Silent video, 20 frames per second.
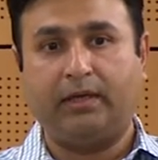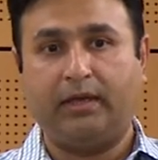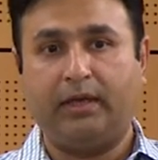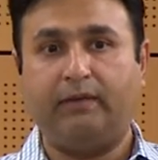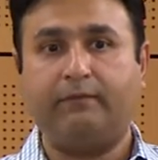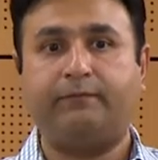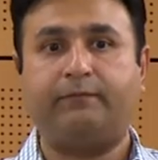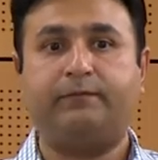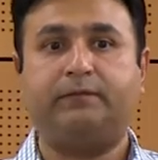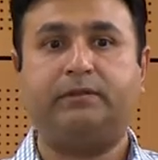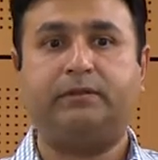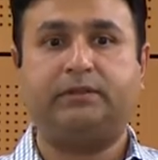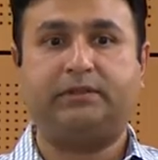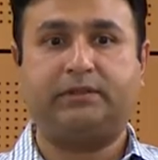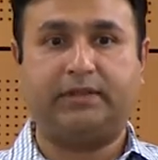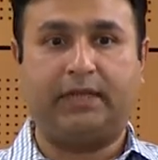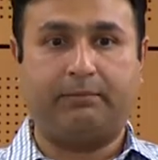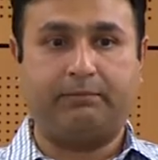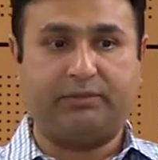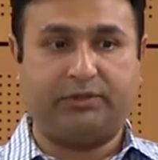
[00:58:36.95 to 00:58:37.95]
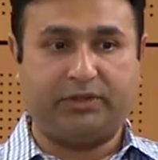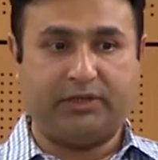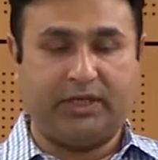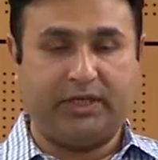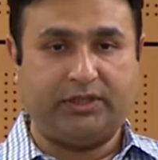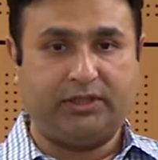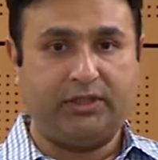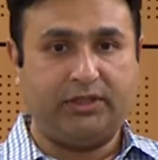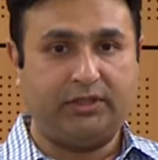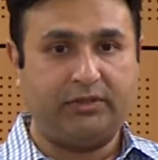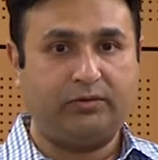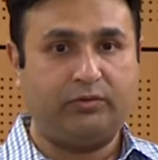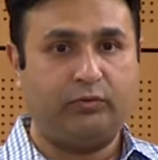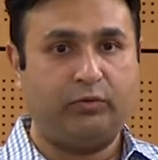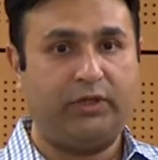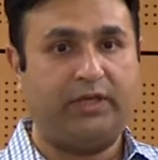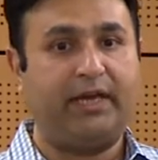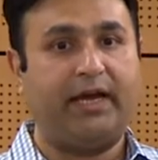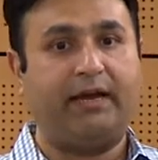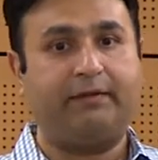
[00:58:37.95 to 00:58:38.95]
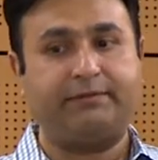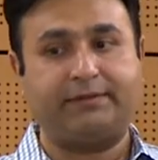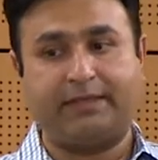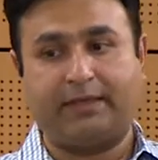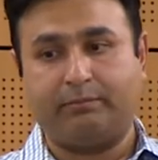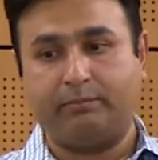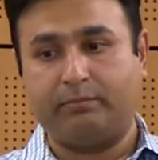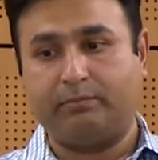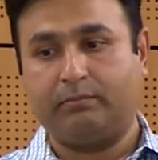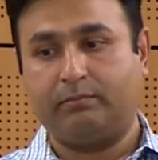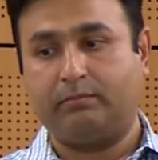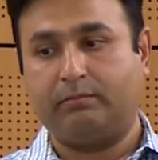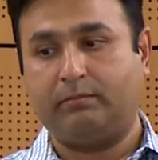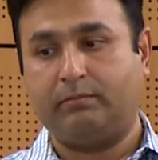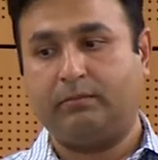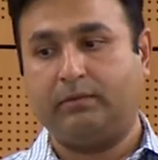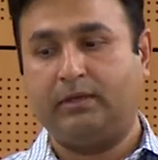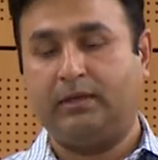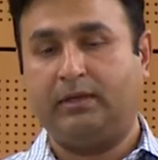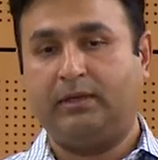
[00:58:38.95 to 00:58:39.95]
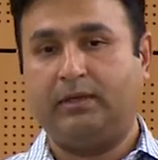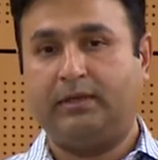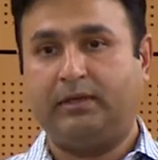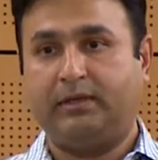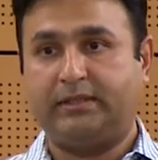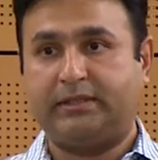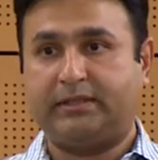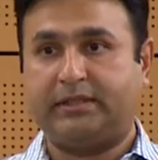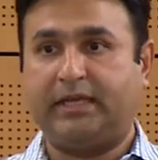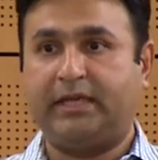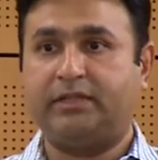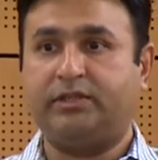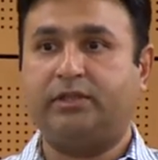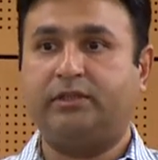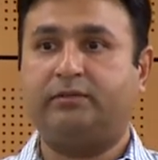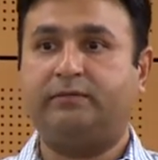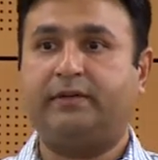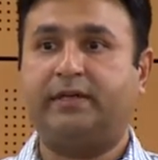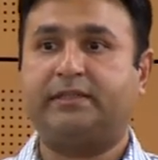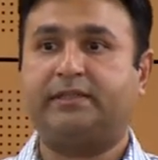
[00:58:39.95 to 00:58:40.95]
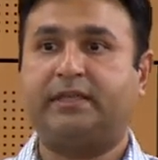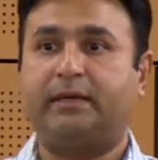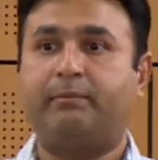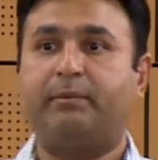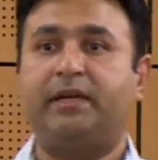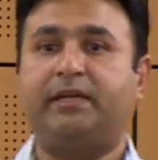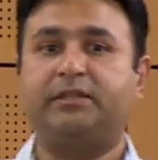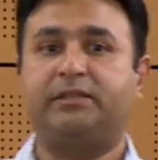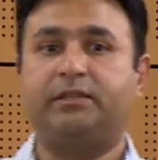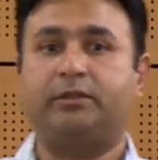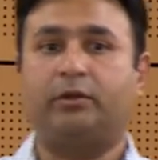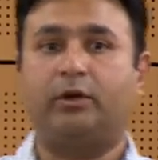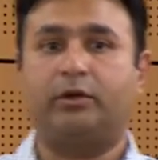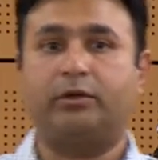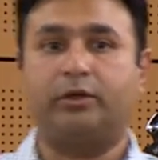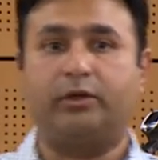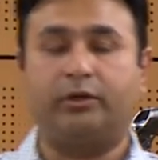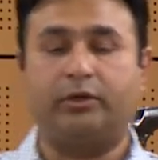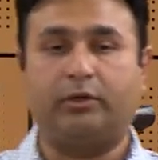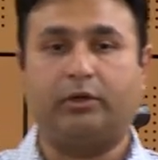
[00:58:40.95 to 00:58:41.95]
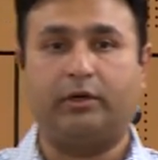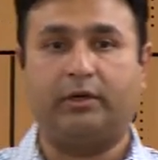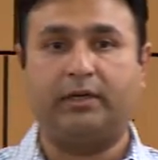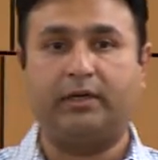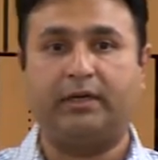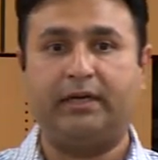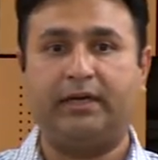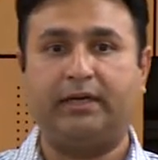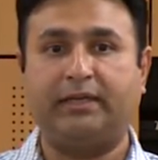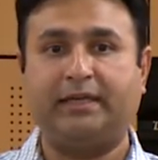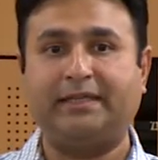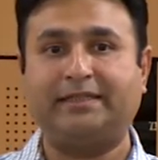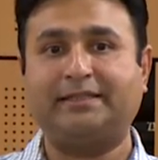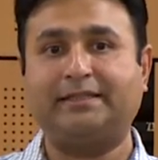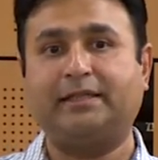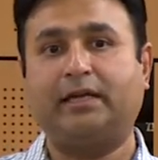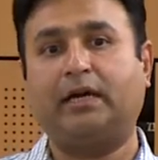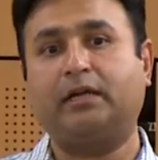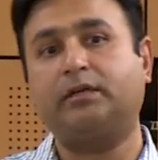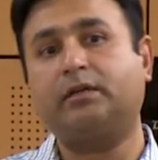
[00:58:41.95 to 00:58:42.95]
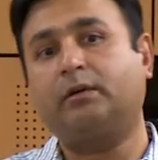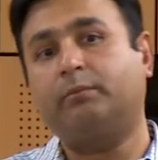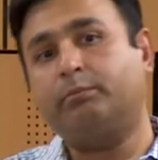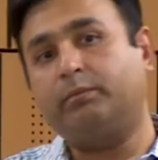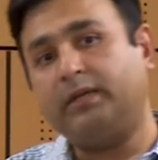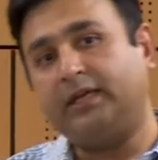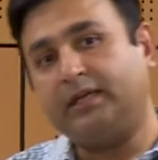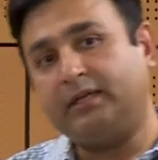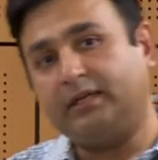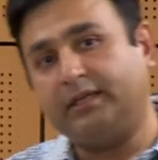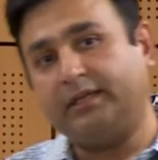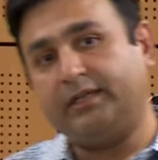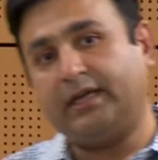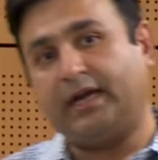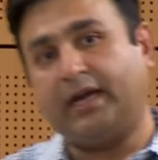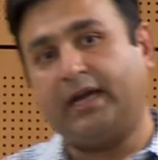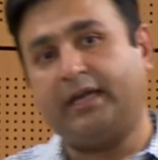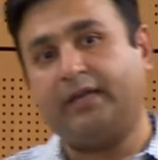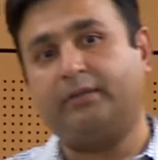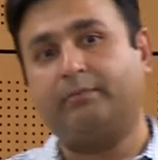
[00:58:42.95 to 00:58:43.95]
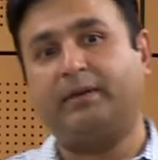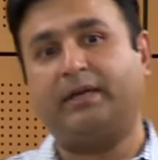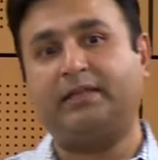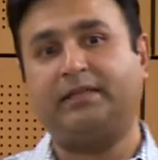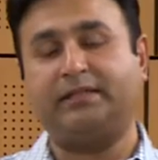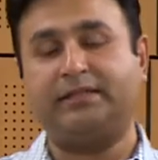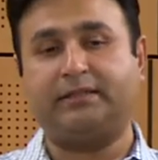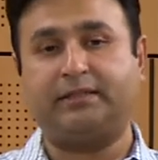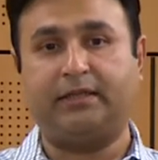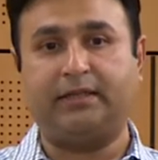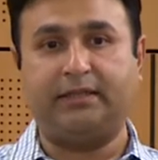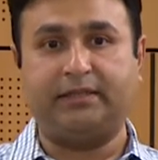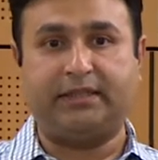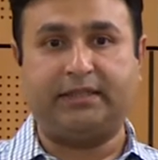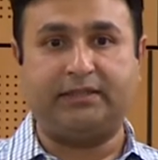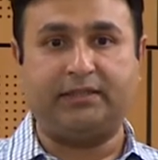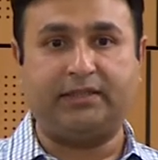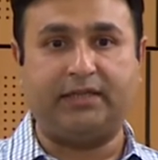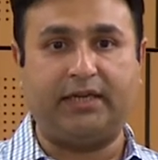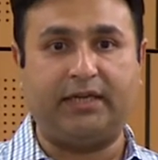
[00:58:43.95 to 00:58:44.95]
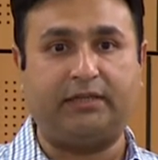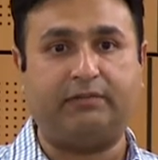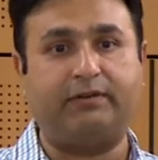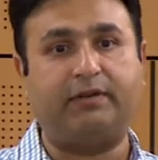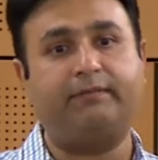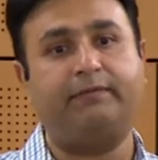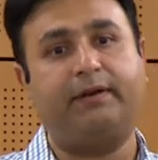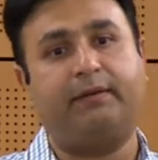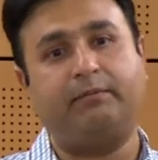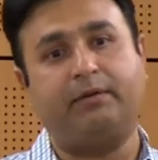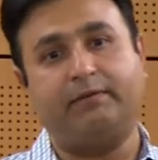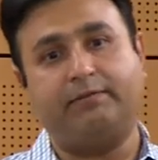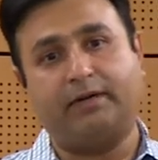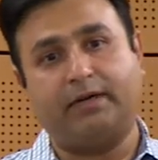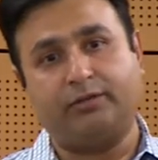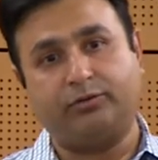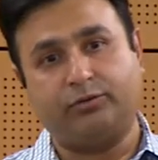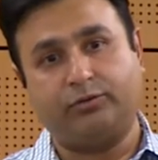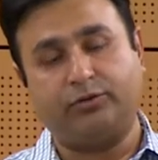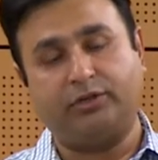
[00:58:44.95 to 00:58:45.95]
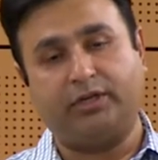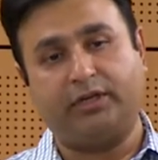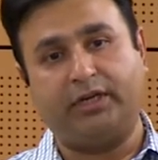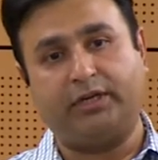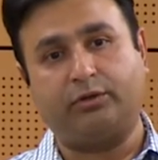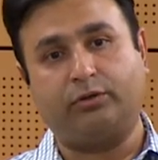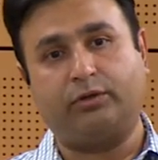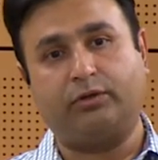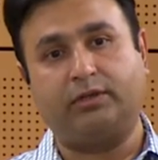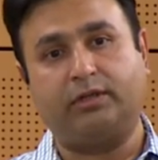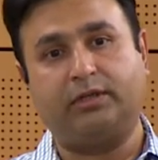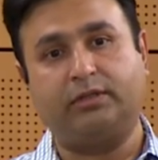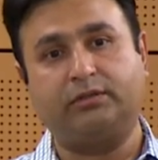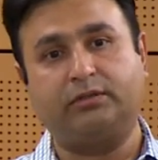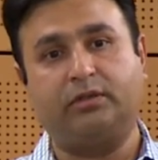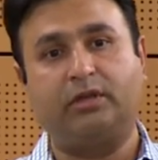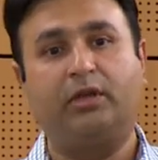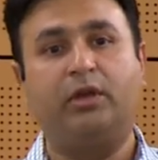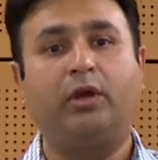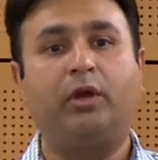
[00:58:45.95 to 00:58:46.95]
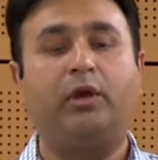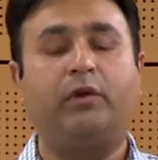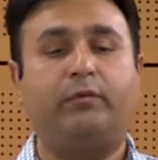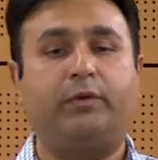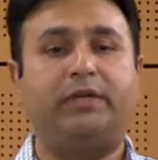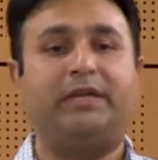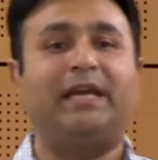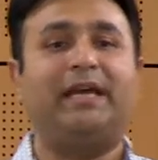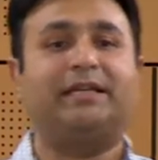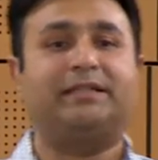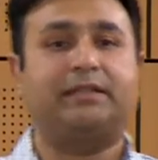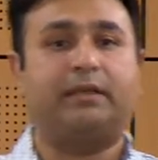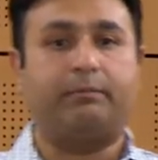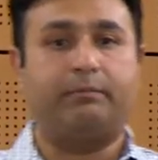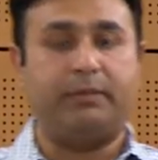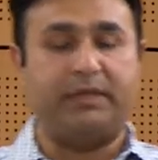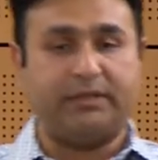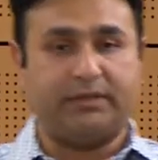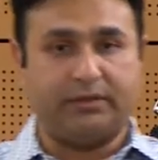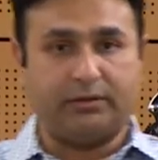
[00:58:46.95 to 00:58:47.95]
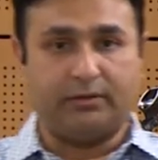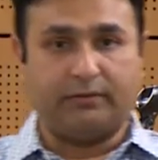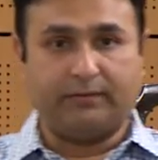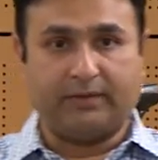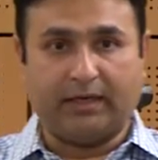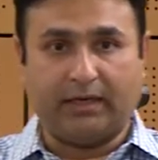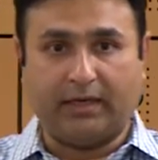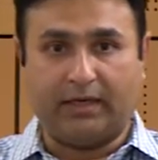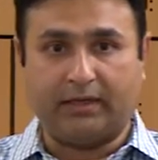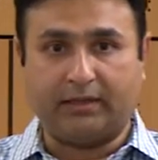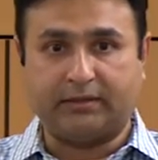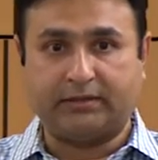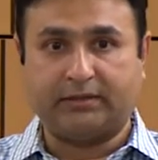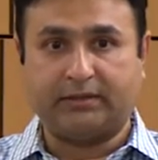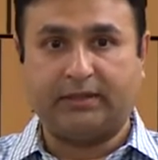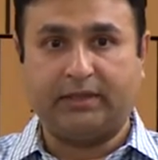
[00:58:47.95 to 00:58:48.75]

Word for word: If some stages, you have some stages where somebody is an organ donor and is not completely died but is still in the stage where somebody wants to do improvement, you take some people for lung.